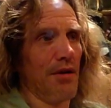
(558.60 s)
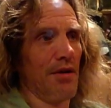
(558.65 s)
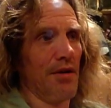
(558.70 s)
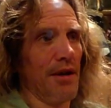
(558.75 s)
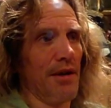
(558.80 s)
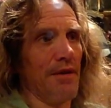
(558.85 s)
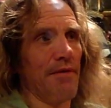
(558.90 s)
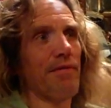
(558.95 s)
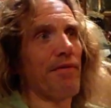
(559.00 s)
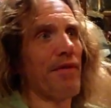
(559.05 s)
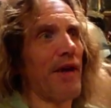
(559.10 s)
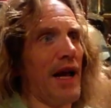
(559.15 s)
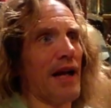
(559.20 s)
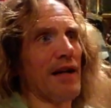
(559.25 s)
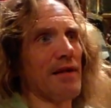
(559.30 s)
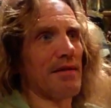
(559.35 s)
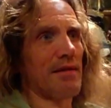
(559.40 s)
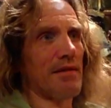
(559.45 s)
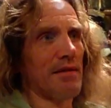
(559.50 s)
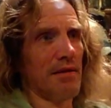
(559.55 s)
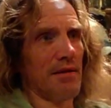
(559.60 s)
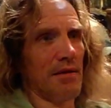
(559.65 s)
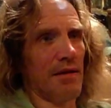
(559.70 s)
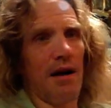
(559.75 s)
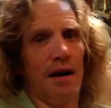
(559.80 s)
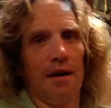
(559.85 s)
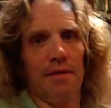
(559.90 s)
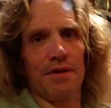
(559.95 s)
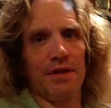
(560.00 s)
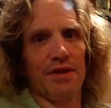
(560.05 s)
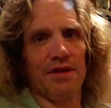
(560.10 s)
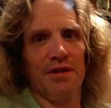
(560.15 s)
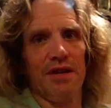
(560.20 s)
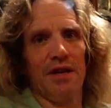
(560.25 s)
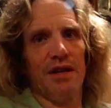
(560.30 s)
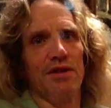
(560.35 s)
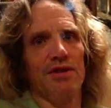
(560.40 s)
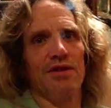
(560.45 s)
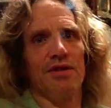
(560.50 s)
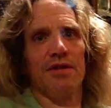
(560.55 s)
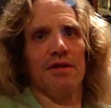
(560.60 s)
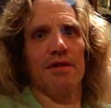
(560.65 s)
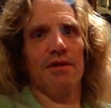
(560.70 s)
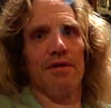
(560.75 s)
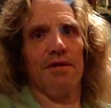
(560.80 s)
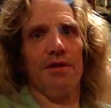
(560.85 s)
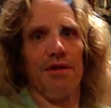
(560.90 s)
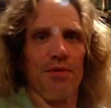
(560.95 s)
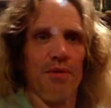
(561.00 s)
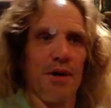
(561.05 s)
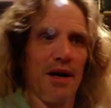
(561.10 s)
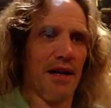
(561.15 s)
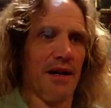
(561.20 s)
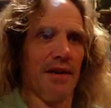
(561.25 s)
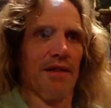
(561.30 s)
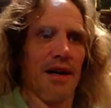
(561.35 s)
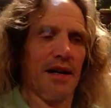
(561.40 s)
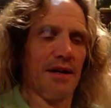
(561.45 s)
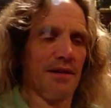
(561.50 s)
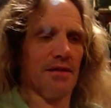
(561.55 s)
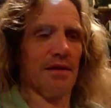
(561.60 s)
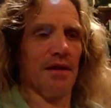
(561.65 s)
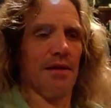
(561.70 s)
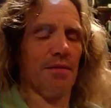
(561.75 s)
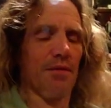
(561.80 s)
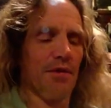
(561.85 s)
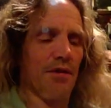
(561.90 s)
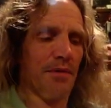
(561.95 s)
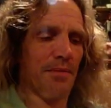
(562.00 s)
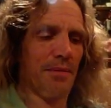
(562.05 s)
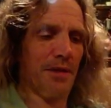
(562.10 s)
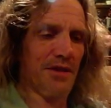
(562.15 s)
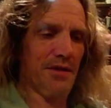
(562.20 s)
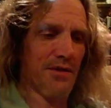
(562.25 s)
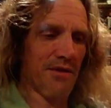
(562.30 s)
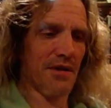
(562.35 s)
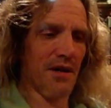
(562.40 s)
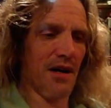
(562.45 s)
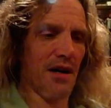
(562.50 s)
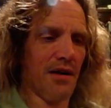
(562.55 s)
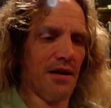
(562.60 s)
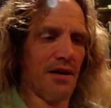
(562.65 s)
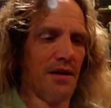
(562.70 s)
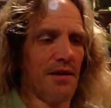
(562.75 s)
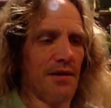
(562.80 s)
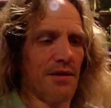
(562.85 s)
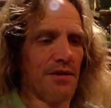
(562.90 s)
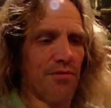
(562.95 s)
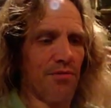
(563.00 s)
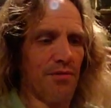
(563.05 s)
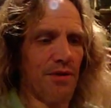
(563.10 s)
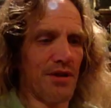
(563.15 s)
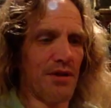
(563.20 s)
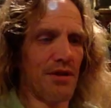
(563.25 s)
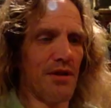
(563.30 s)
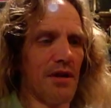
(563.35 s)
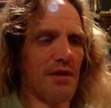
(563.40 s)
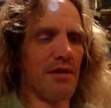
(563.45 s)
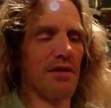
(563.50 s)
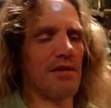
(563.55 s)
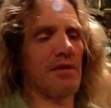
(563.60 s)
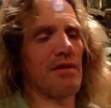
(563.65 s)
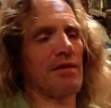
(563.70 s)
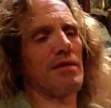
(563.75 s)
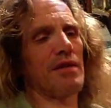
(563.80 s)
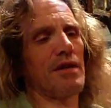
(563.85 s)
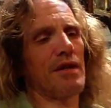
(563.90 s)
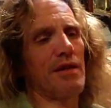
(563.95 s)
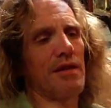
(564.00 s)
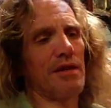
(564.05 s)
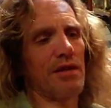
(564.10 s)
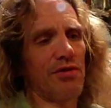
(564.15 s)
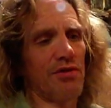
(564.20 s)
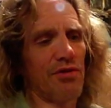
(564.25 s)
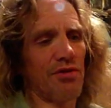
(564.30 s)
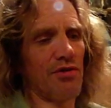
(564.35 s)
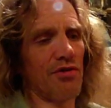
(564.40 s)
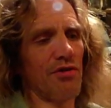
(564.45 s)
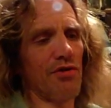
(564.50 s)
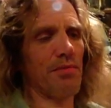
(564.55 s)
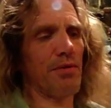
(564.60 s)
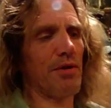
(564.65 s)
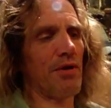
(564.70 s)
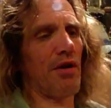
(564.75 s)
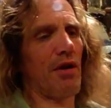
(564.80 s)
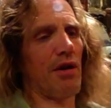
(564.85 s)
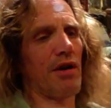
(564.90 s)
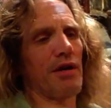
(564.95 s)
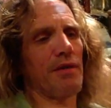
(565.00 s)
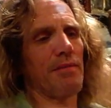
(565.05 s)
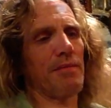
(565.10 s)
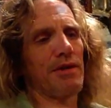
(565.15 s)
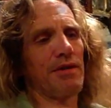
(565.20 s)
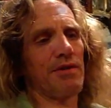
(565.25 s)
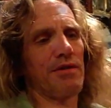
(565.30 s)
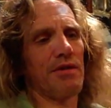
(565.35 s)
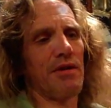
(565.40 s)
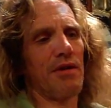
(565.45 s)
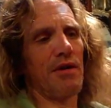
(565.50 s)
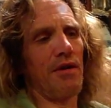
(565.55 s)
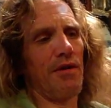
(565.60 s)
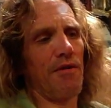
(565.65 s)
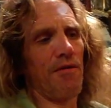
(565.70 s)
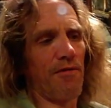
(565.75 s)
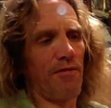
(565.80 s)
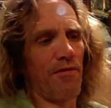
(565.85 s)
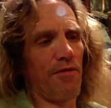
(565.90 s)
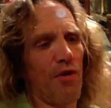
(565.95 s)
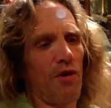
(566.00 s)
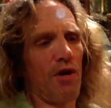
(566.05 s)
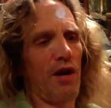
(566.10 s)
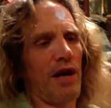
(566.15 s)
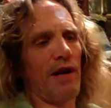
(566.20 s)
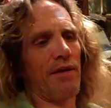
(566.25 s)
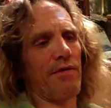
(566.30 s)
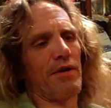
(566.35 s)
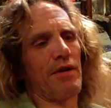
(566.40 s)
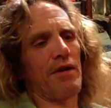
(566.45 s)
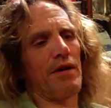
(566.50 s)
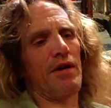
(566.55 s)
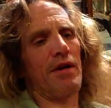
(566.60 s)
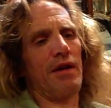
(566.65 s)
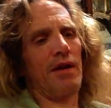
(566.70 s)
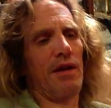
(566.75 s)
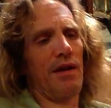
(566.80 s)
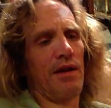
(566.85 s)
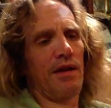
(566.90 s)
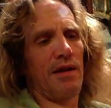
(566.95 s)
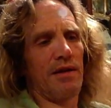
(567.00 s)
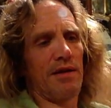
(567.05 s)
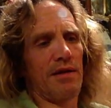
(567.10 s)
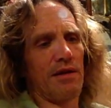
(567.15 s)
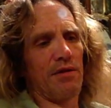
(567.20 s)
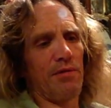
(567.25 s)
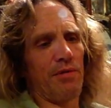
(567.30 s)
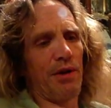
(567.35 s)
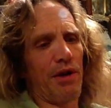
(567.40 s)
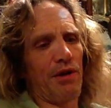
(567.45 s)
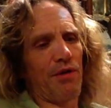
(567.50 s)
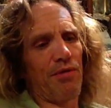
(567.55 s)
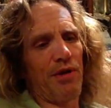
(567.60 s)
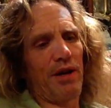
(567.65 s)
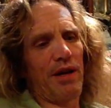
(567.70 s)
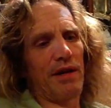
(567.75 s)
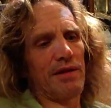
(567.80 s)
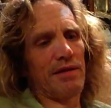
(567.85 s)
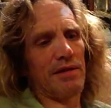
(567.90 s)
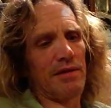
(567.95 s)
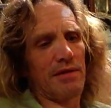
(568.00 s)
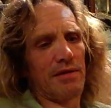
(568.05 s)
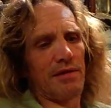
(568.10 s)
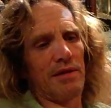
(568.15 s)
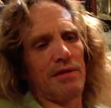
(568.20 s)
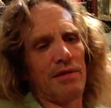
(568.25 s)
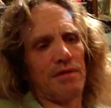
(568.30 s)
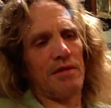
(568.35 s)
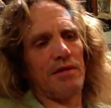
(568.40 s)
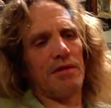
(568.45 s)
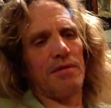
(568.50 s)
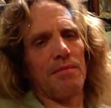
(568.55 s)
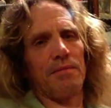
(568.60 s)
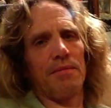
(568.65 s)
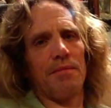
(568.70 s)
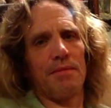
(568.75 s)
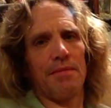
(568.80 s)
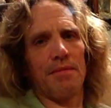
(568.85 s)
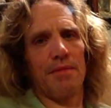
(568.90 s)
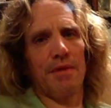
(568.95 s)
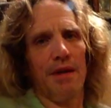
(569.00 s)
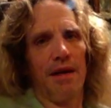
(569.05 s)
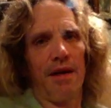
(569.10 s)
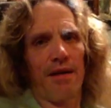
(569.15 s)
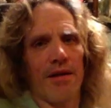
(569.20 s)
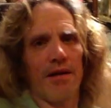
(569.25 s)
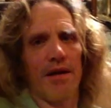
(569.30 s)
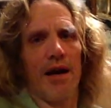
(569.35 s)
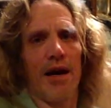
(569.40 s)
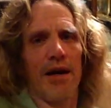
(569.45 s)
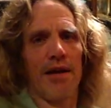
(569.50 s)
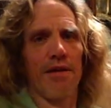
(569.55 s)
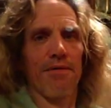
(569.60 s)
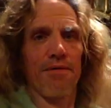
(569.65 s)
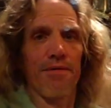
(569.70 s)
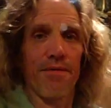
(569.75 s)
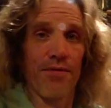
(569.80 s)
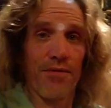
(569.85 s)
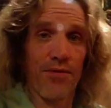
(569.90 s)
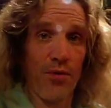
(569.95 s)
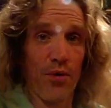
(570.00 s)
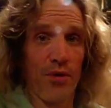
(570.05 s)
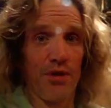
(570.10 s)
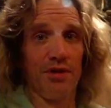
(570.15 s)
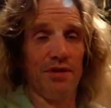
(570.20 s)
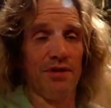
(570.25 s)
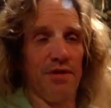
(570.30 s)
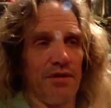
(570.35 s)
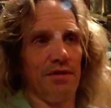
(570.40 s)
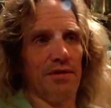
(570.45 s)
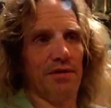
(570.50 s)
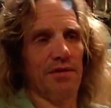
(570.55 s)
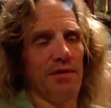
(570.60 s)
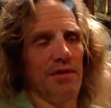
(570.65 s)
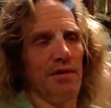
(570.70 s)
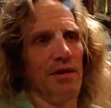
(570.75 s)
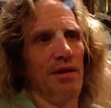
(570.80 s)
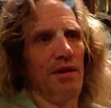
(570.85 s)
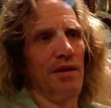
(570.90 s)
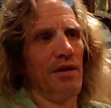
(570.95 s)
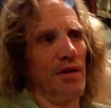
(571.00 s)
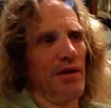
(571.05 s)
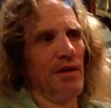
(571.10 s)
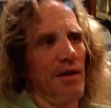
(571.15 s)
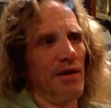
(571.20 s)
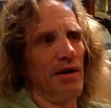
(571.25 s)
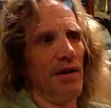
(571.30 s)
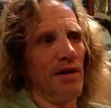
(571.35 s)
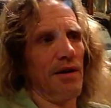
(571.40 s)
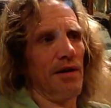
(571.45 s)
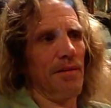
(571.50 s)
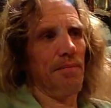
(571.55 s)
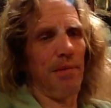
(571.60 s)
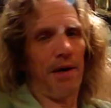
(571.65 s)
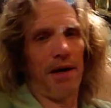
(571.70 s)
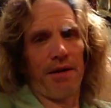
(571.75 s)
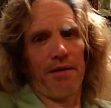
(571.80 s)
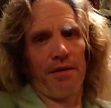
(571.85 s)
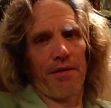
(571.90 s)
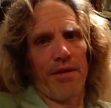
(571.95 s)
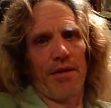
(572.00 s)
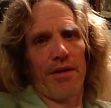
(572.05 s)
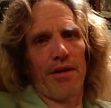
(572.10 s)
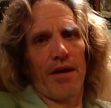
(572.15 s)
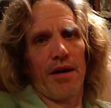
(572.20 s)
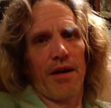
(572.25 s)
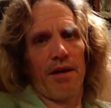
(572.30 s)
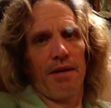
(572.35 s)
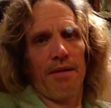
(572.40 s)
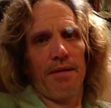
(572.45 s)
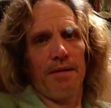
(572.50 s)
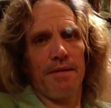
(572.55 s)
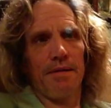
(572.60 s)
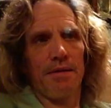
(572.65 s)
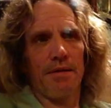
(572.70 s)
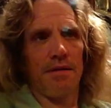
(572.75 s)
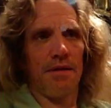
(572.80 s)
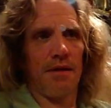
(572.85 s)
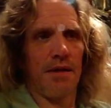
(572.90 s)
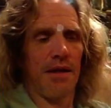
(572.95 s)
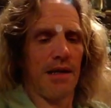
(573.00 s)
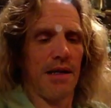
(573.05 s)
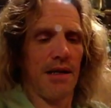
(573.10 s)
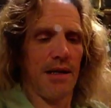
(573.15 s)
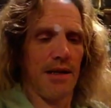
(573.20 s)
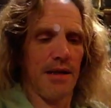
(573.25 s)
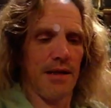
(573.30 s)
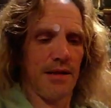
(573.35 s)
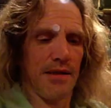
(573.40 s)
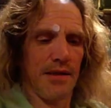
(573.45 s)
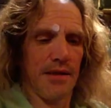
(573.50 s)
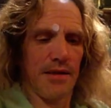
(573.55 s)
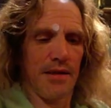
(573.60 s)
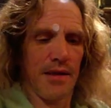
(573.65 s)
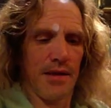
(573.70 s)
advance conversation, or do any of that stuff. We're going to be stuck in this redundancy and these stupid arguments forever until we create a system that kind of forces better than that. And